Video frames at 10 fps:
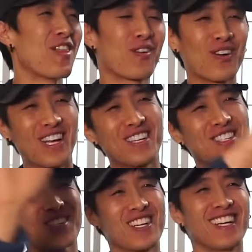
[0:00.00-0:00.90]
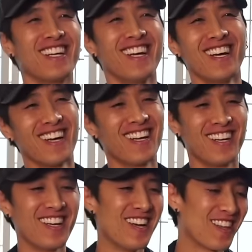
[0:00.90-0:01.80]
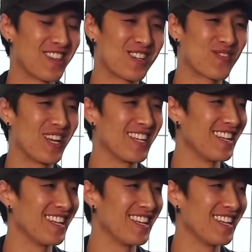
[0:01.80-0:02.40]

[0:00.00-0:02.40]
throughout history there's been